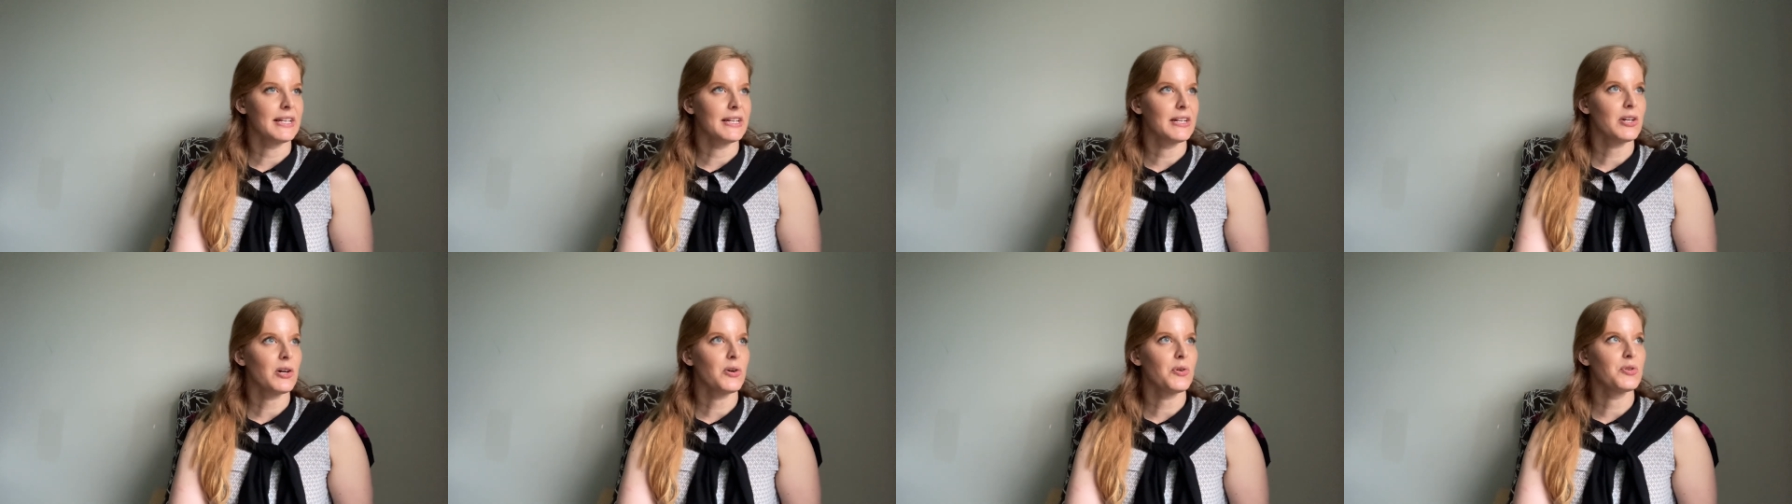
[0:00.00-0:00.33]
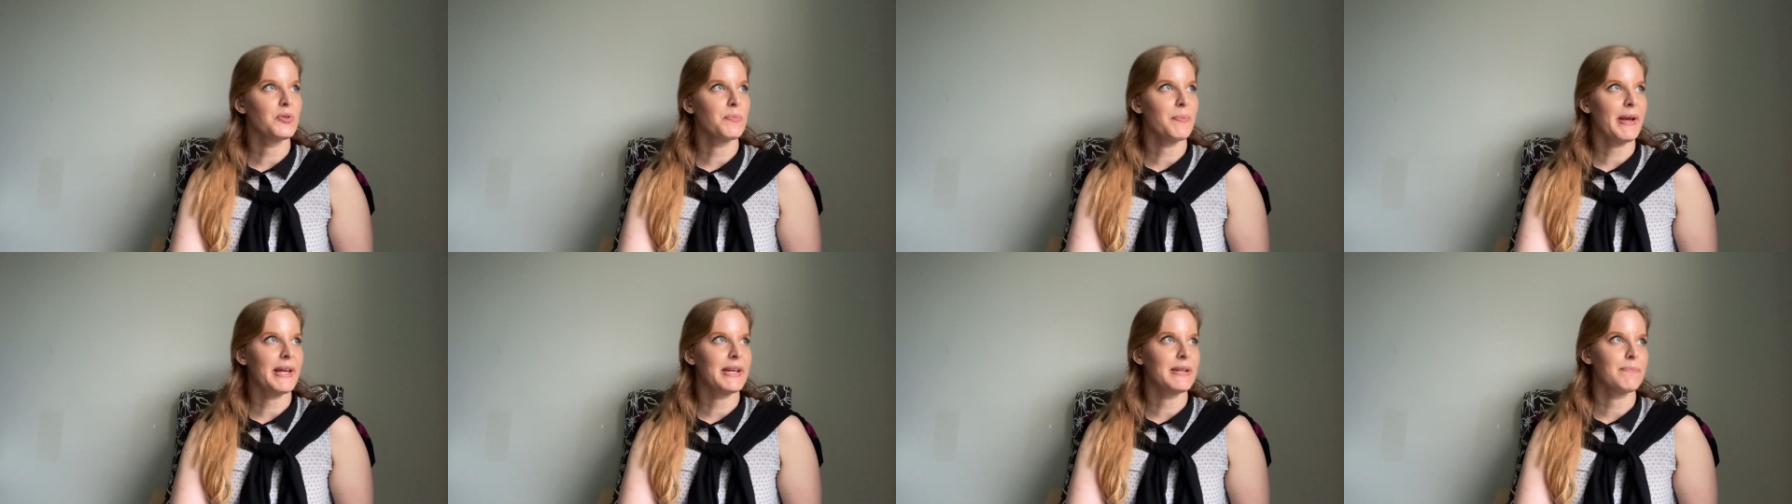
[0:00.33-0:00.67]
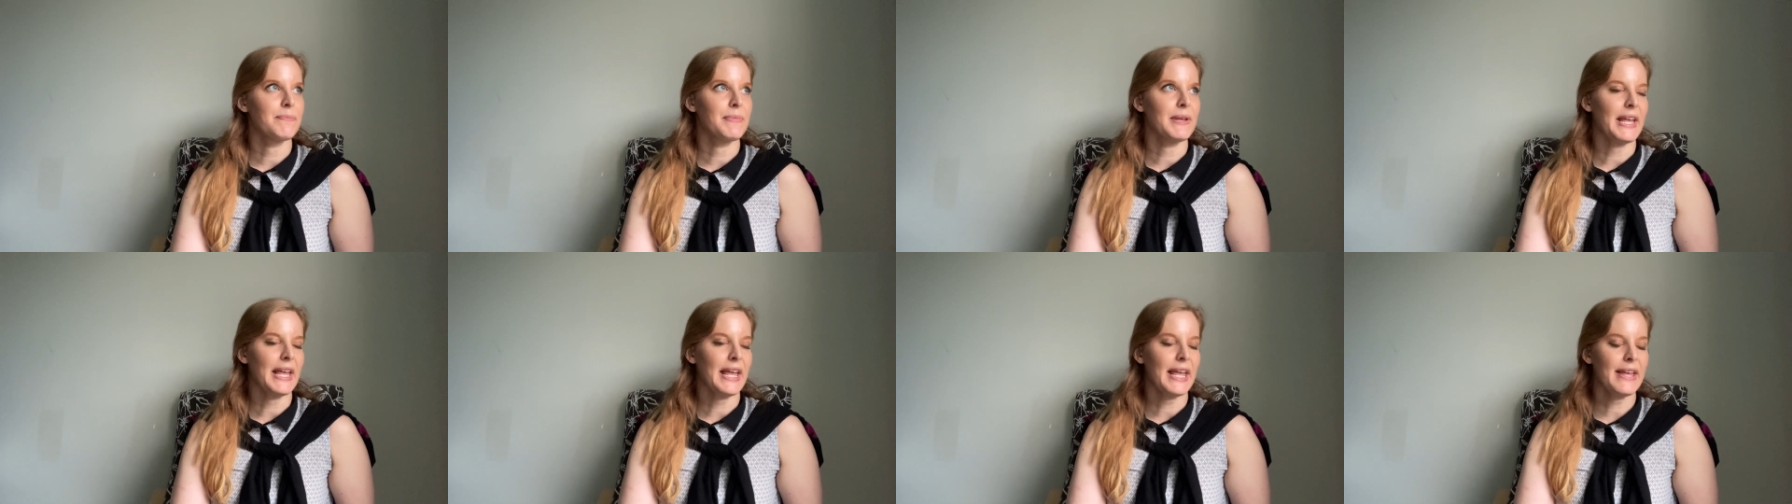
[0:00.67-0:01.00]
and
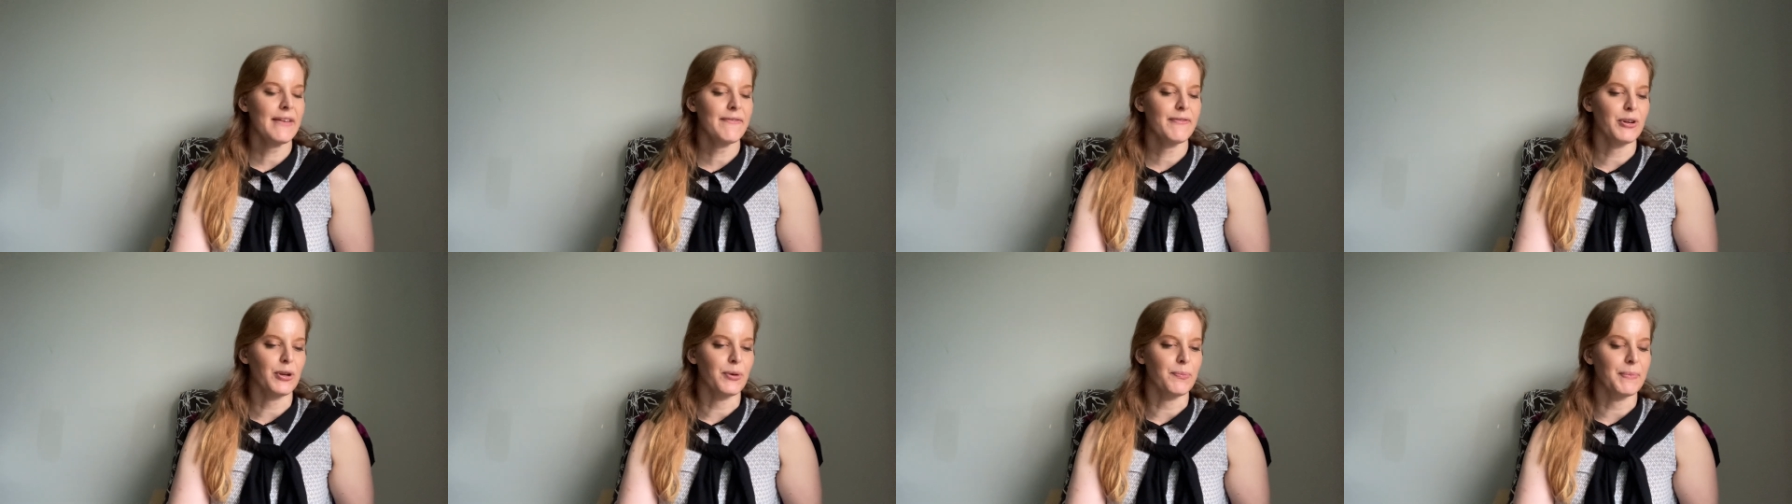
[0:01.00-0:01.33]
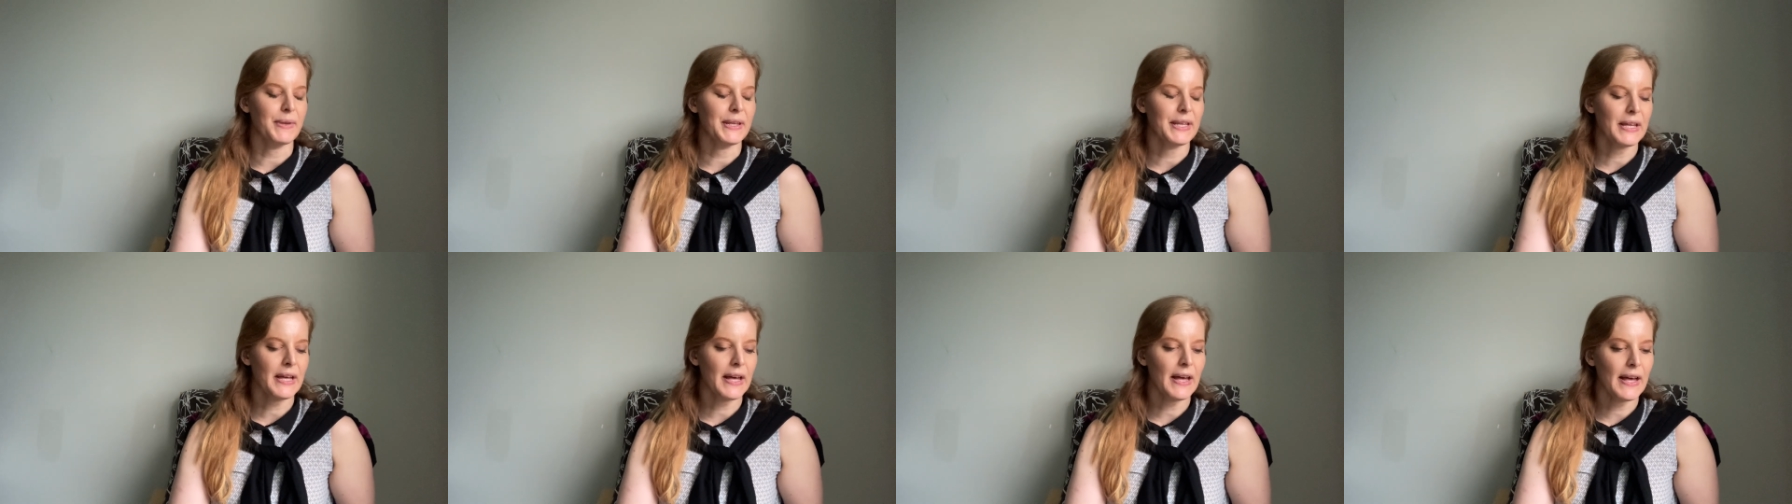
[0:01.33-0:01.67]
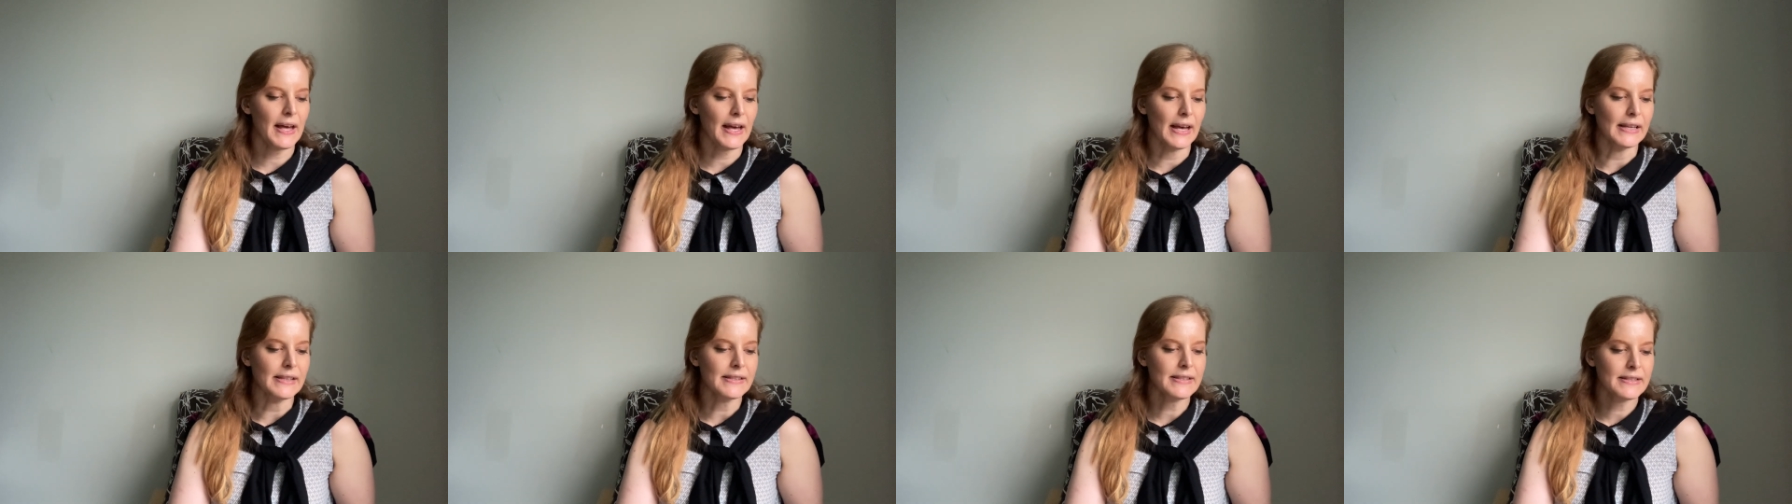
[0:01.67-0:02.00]
codependent behavior
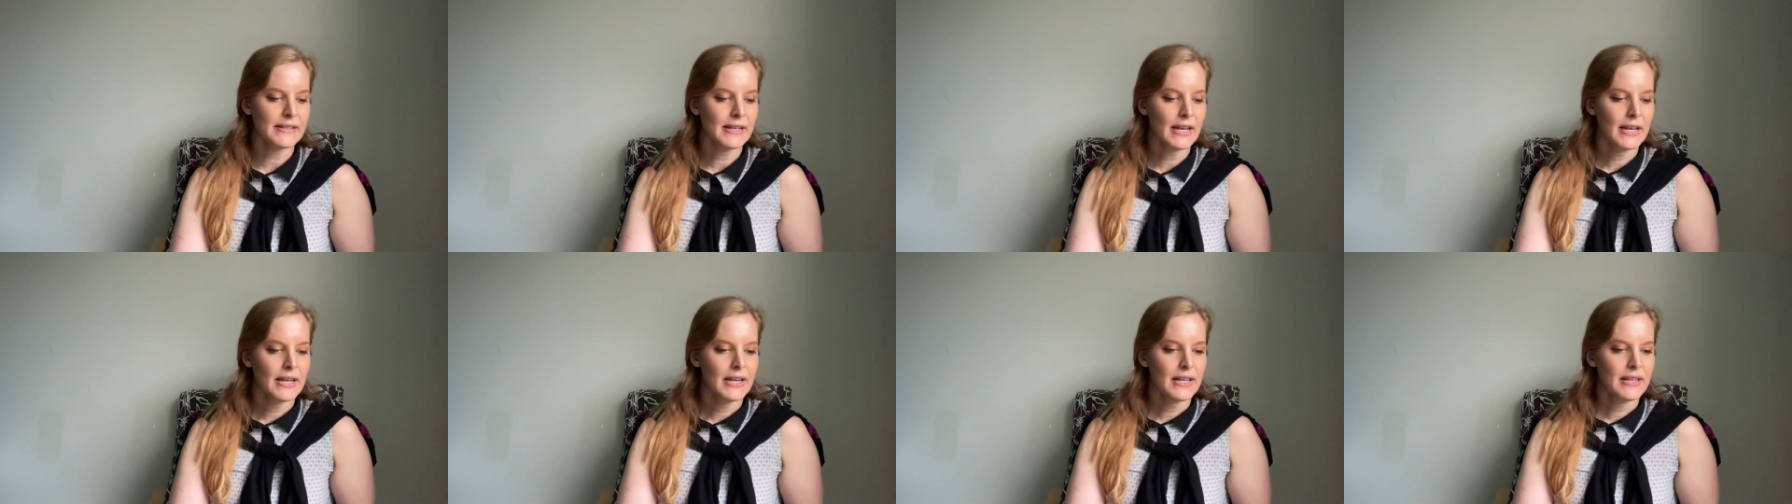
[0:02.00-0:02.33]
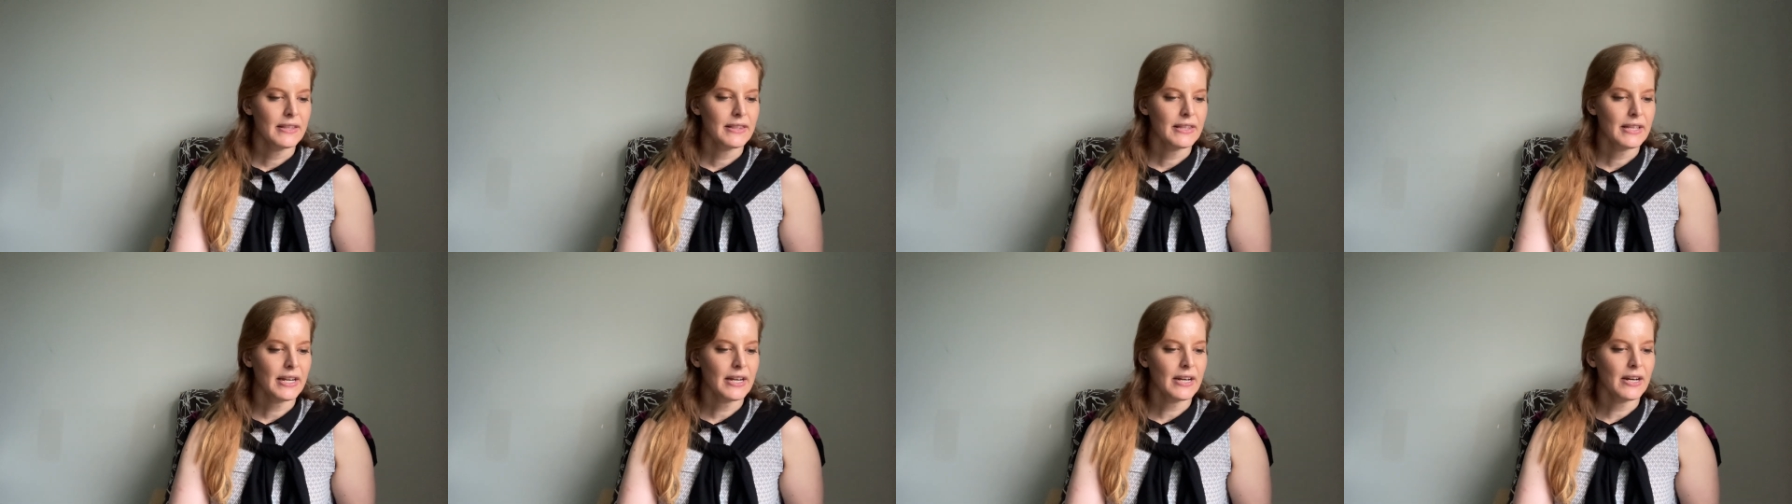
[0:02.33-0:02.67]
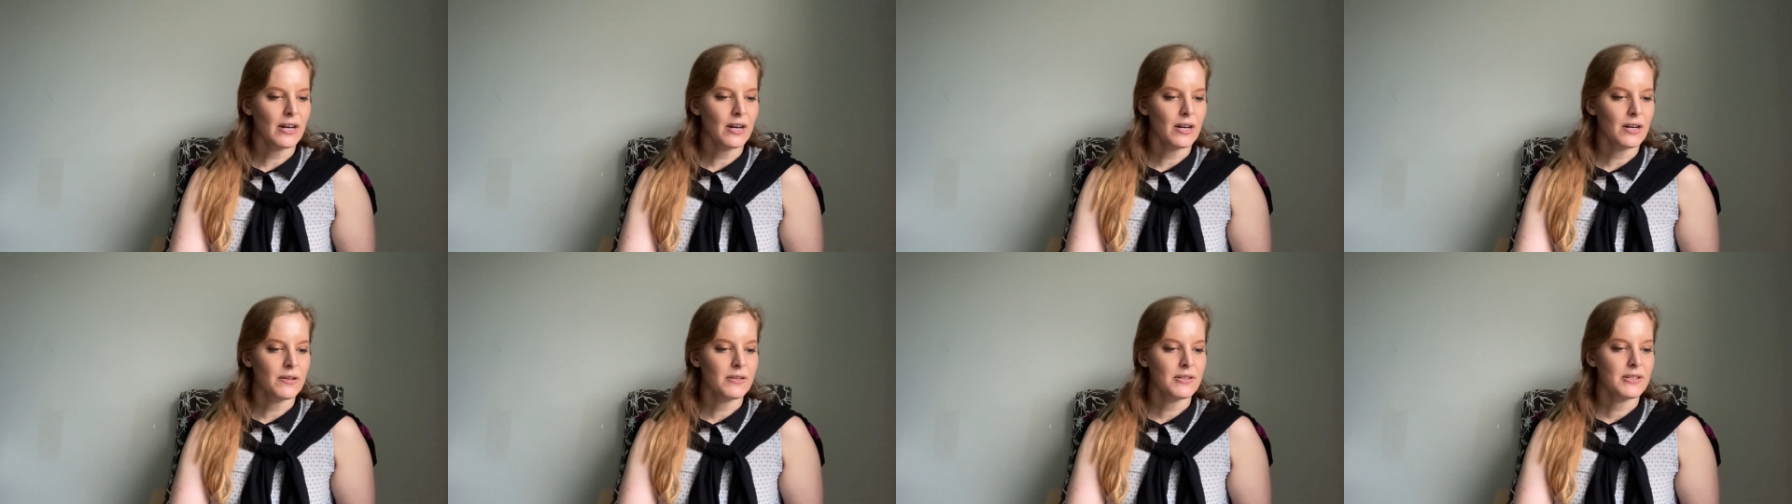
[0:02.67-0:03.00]
because
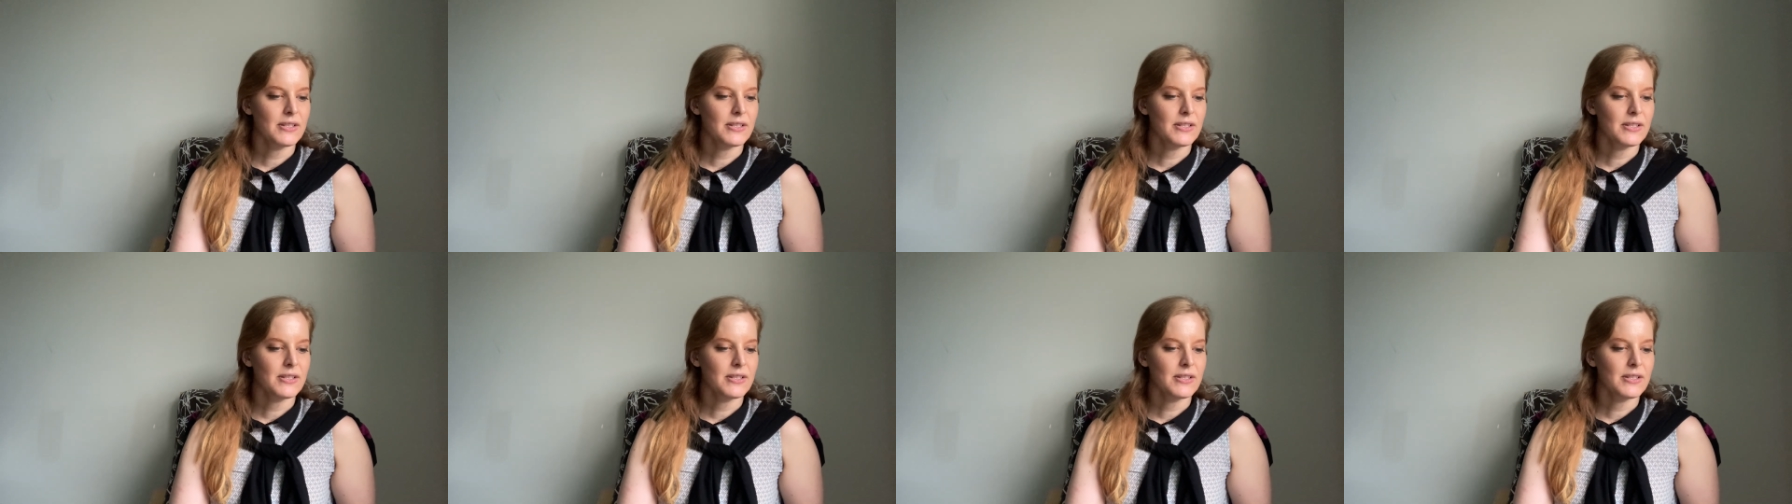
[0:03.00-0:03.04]
they're